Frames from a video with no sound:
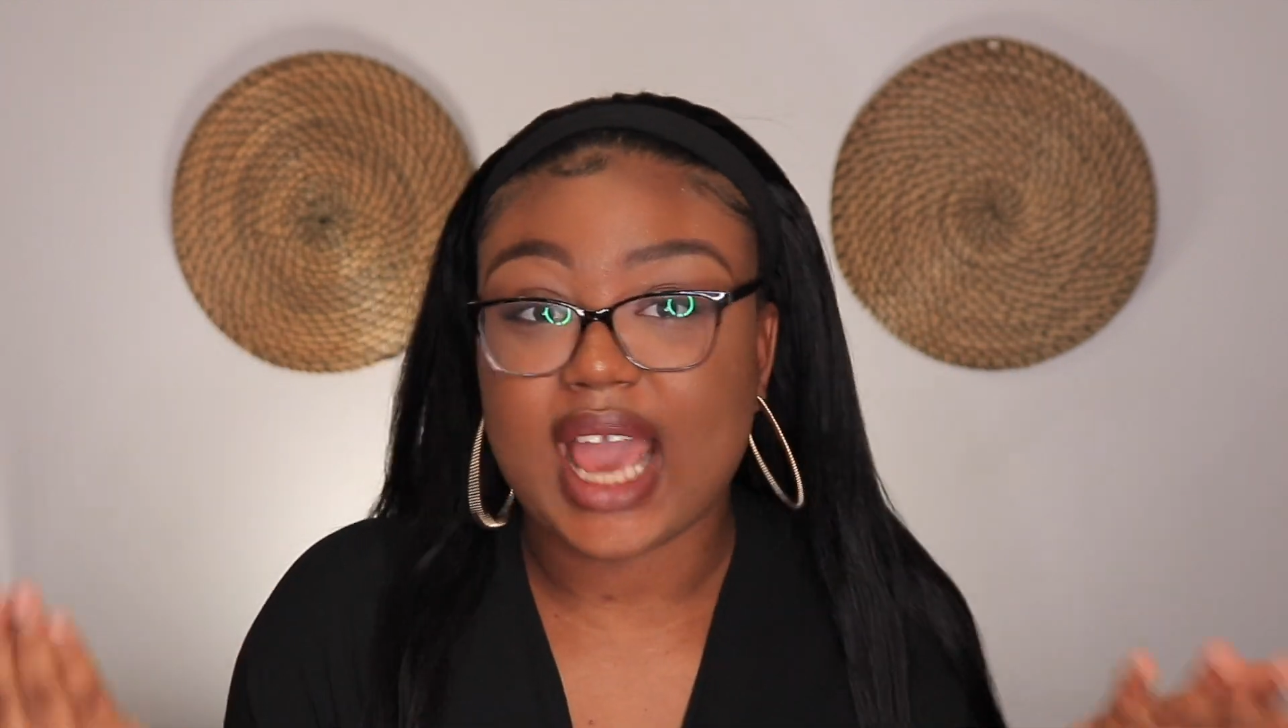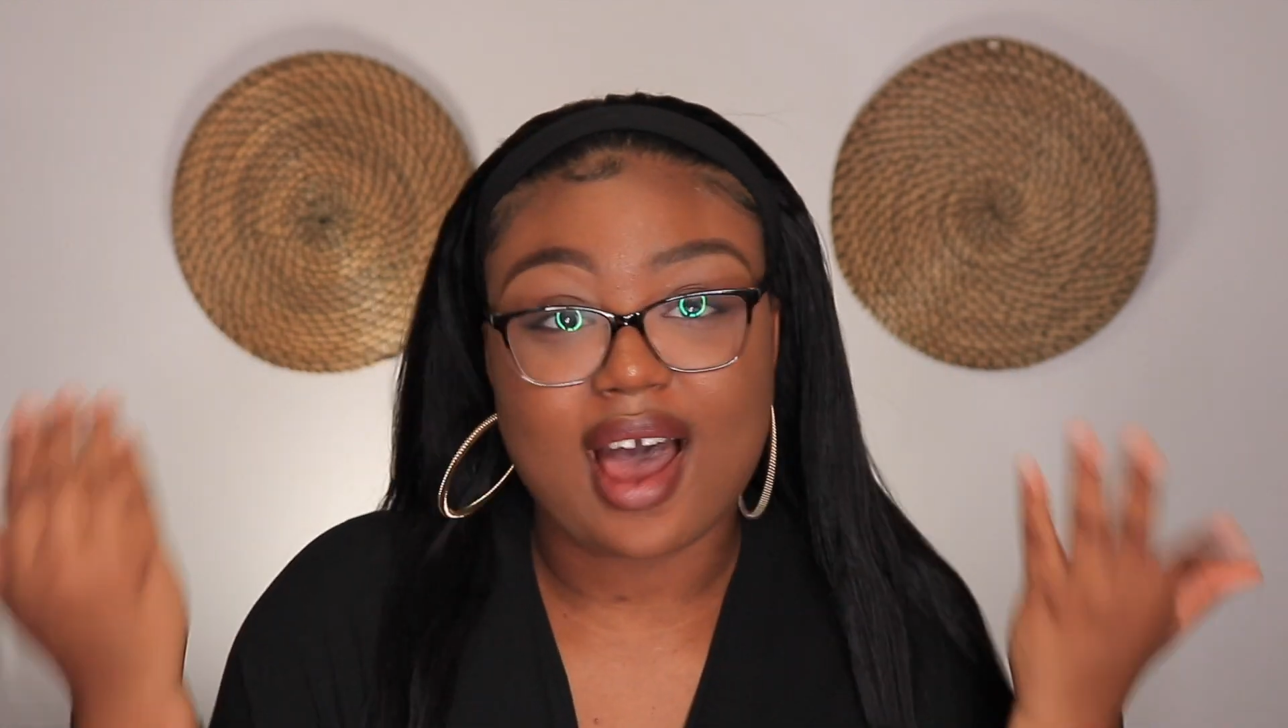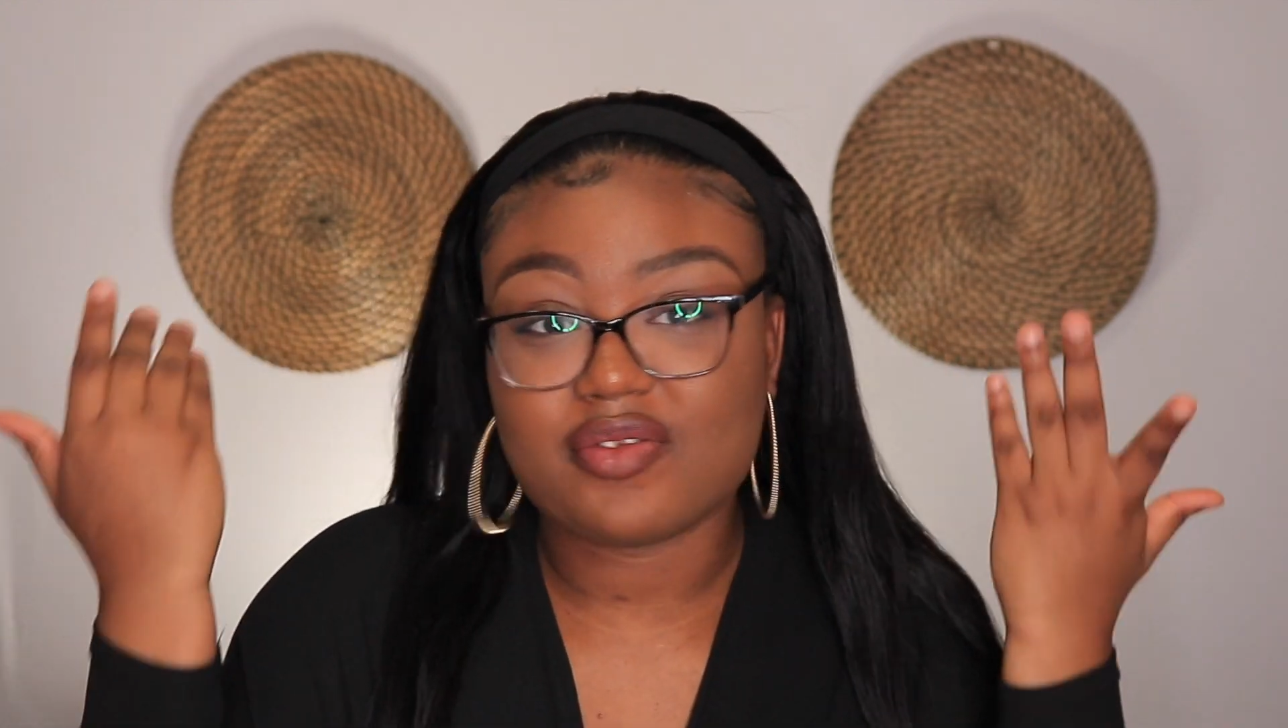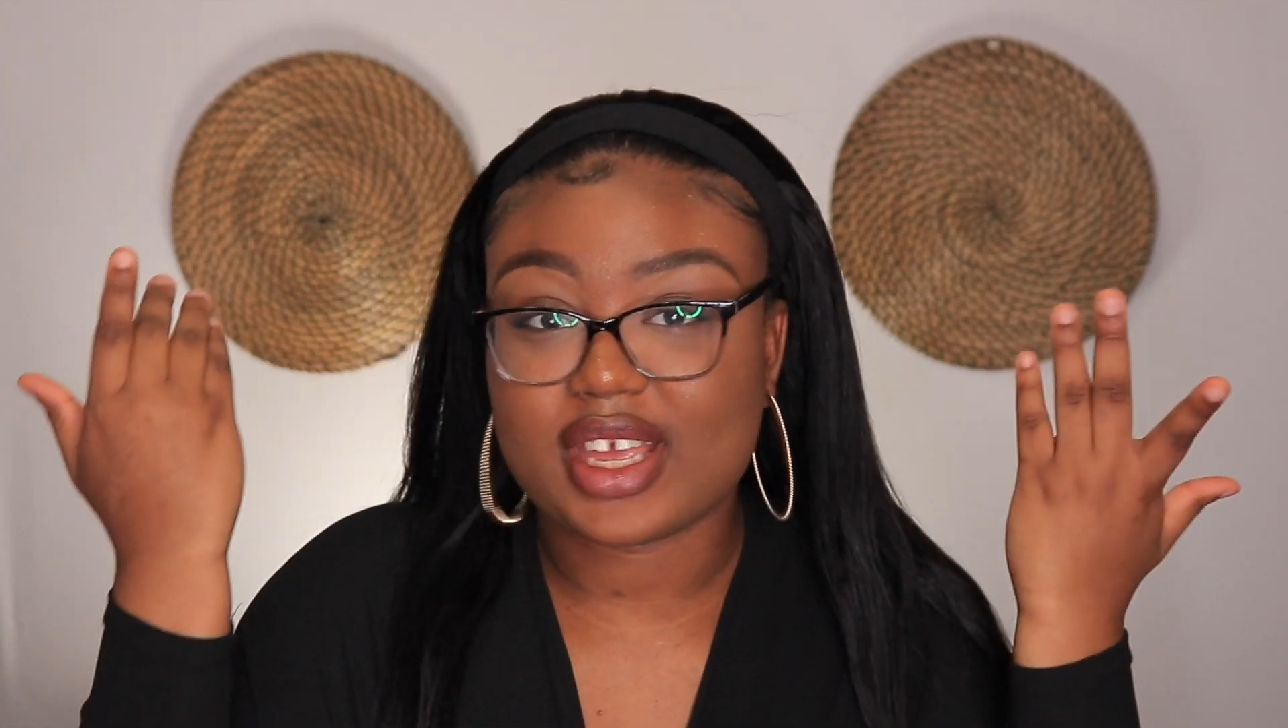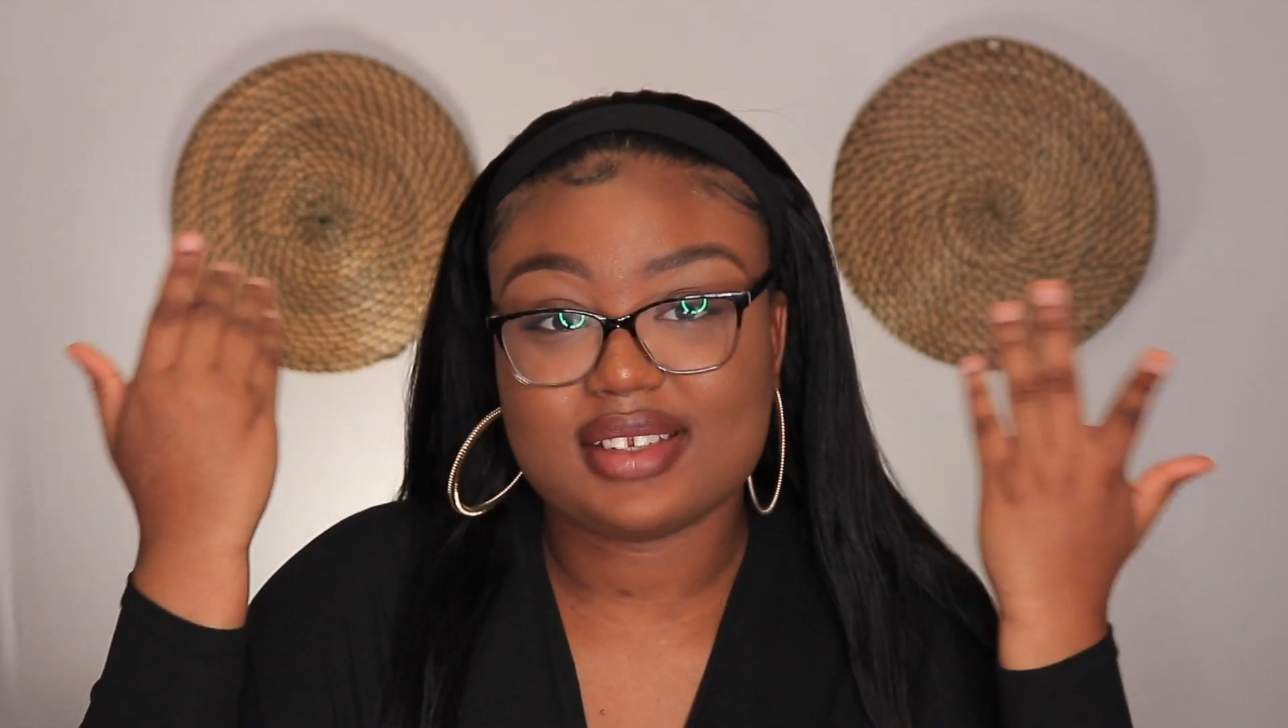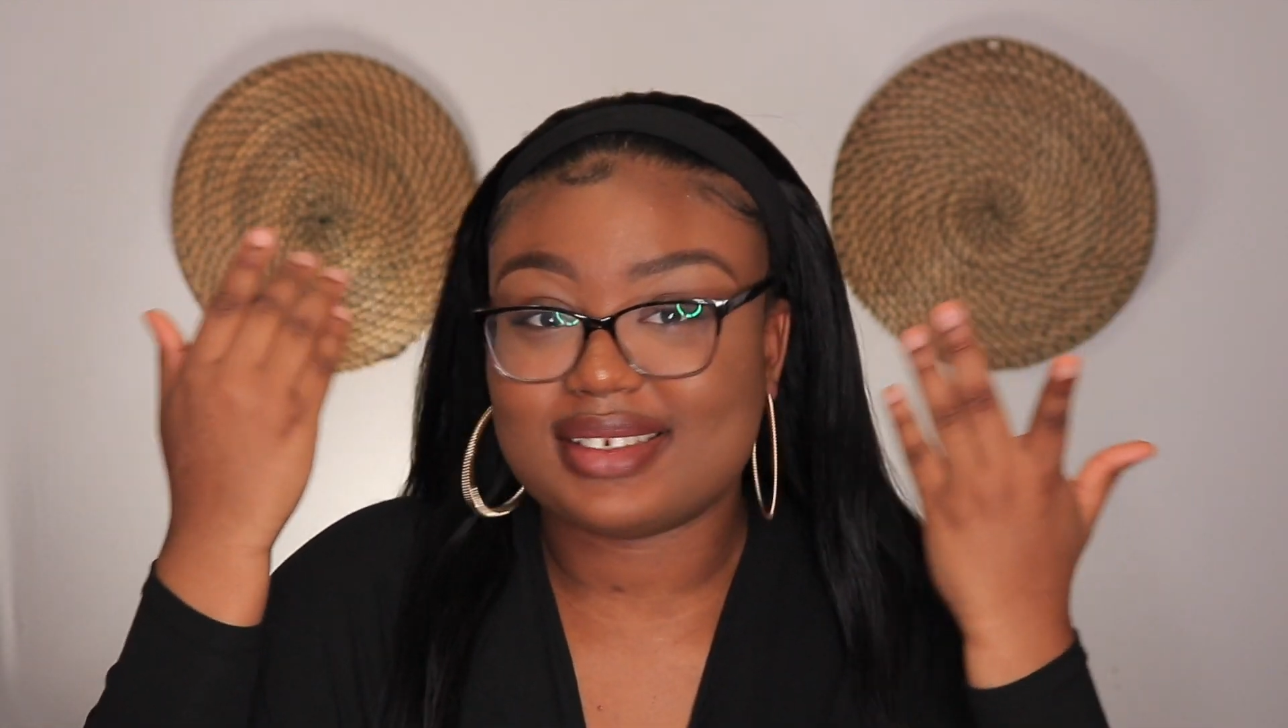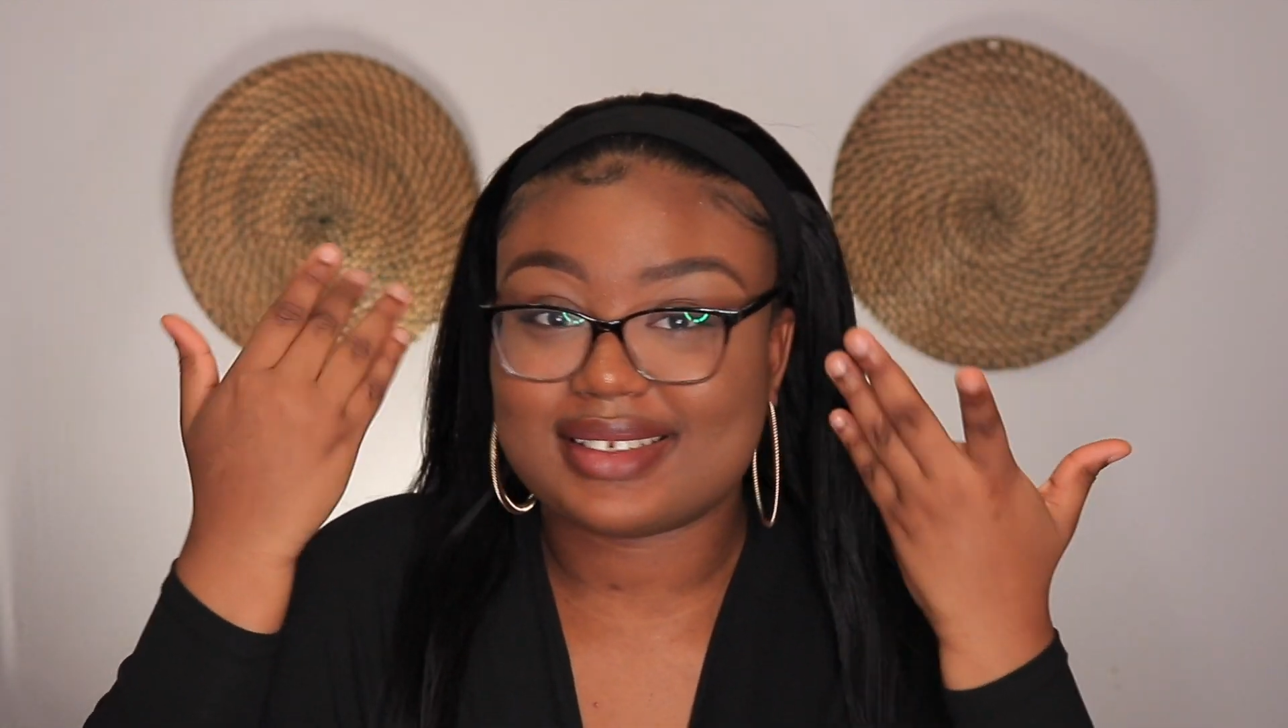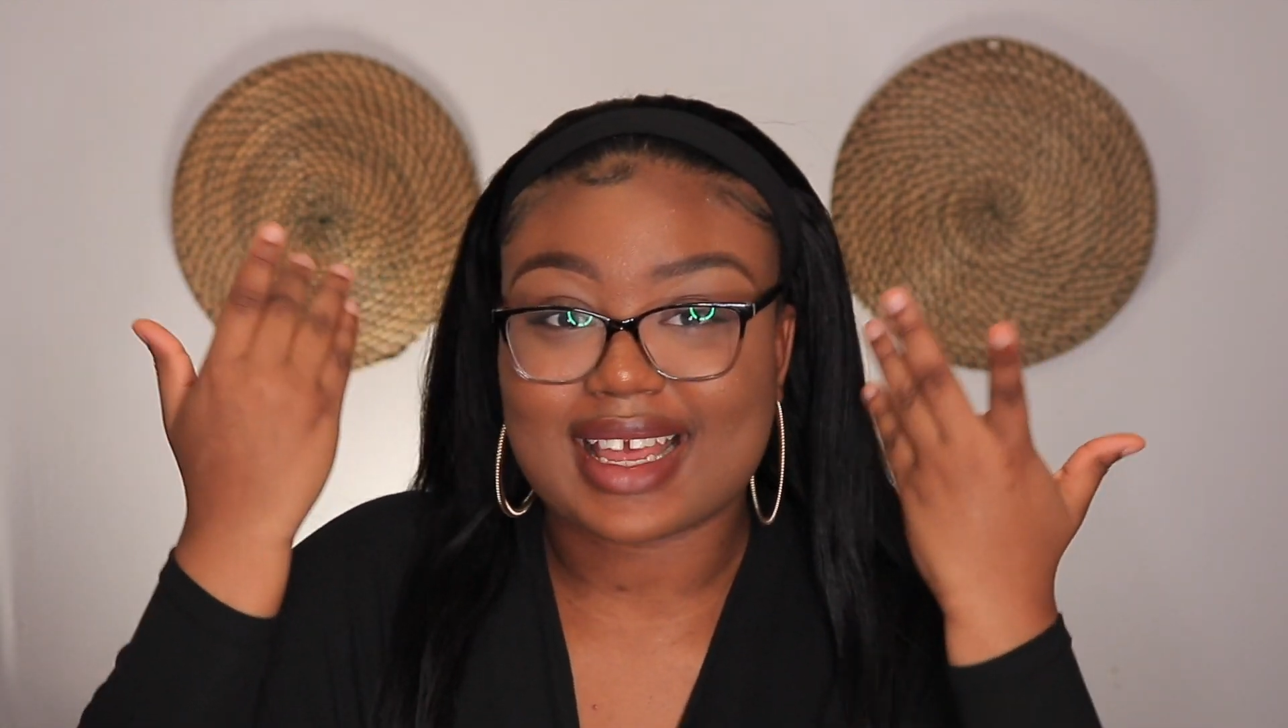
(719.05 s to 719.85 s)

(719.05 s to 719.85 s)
have edges.